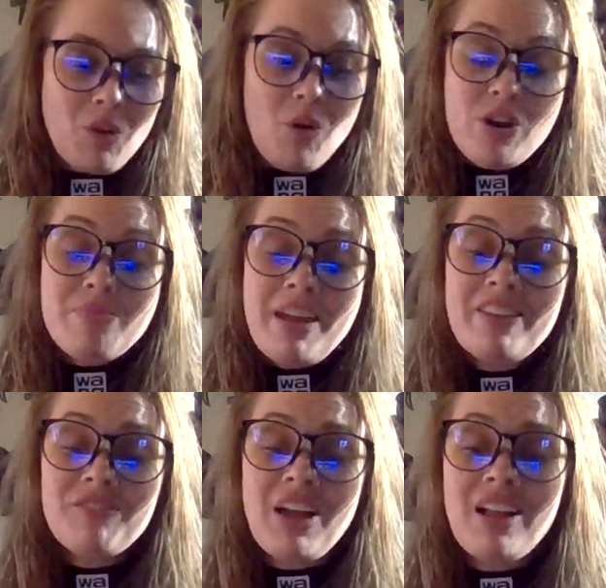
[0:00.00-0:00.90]
or you may
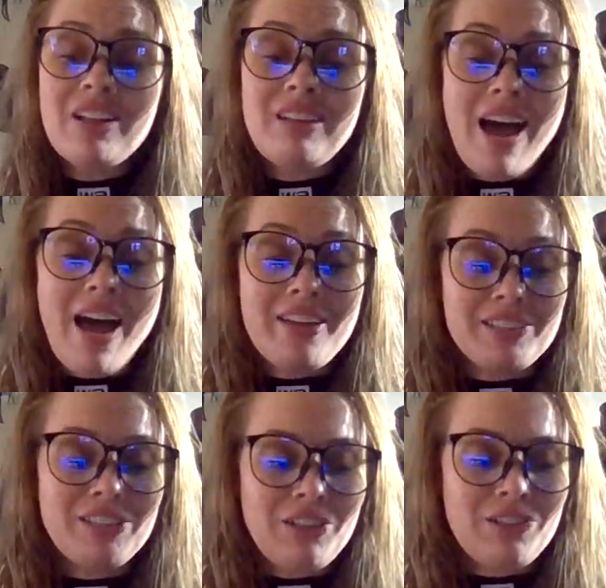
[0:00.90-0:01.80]
have felt a lot,
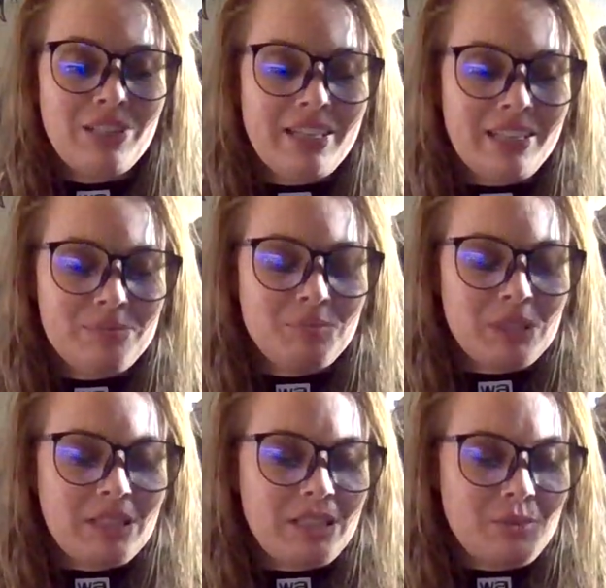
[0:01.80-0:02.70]
you know, like it,
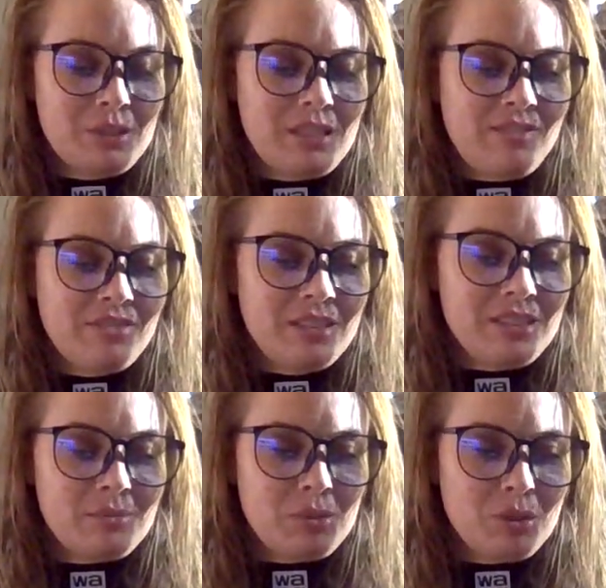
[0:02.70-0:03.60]
but there was definitely
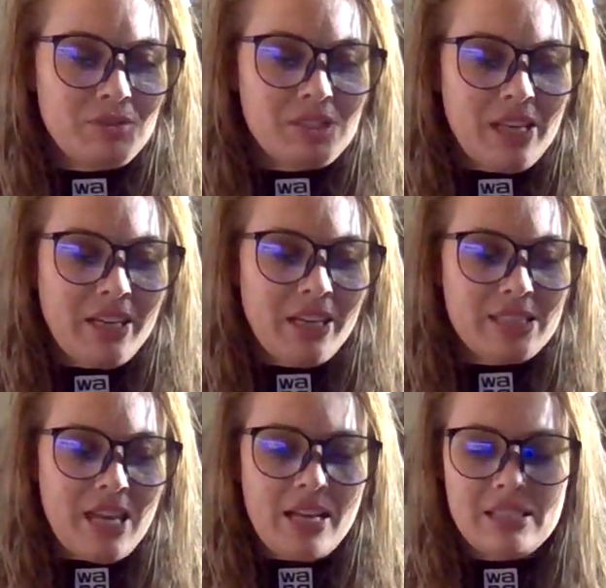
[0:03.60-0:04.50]
some sort of psychic
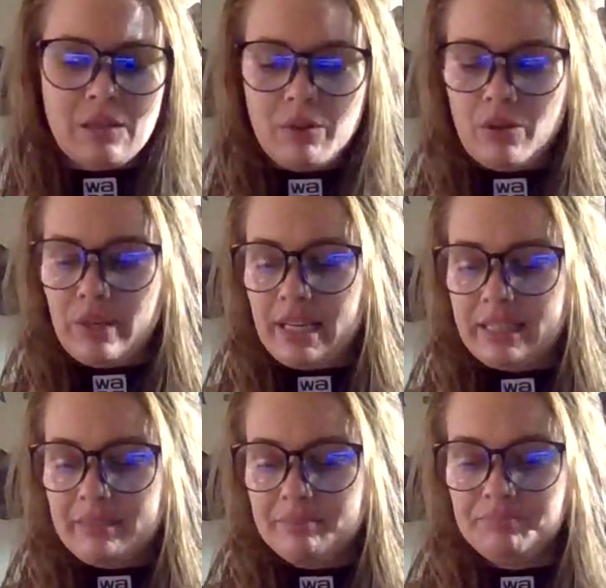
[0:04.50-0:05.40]
attacks that were going
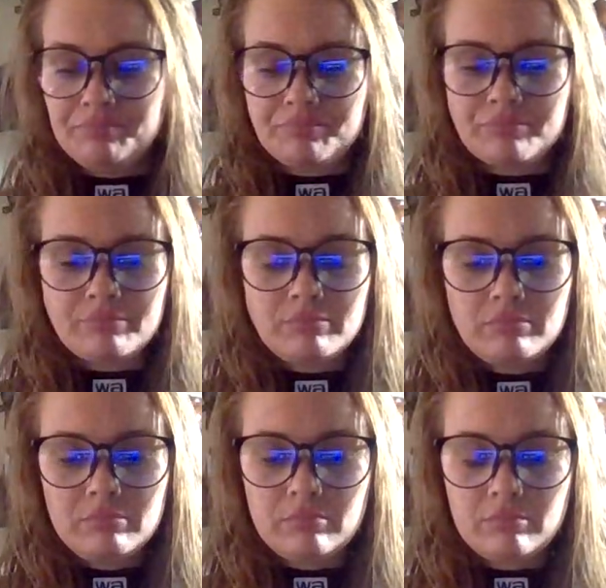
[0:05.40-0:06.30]
on.
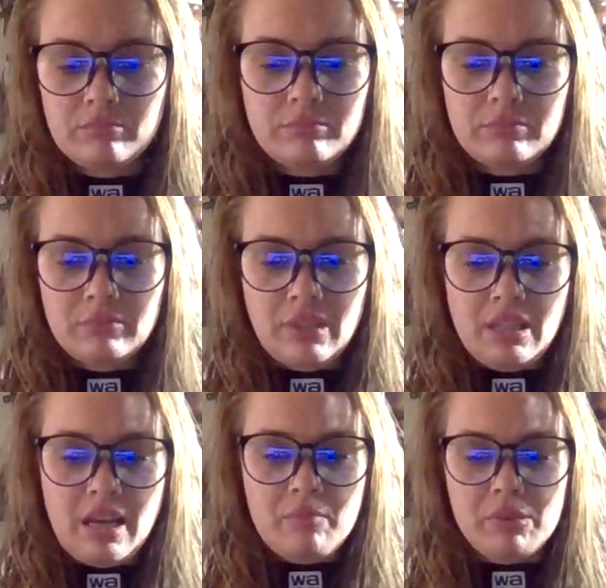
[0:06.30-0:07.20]

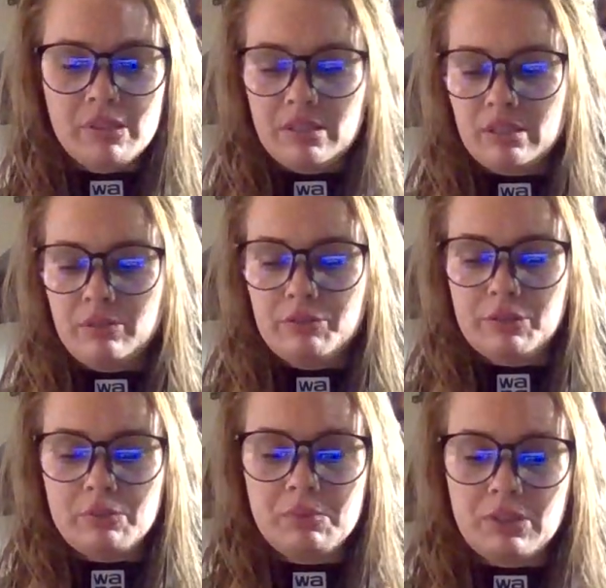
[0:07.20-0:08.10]
The High Priestess in the
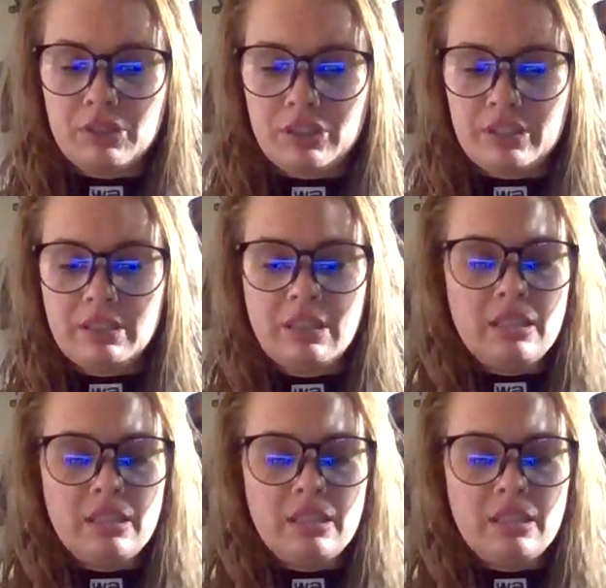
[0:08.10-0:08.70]
reverse position,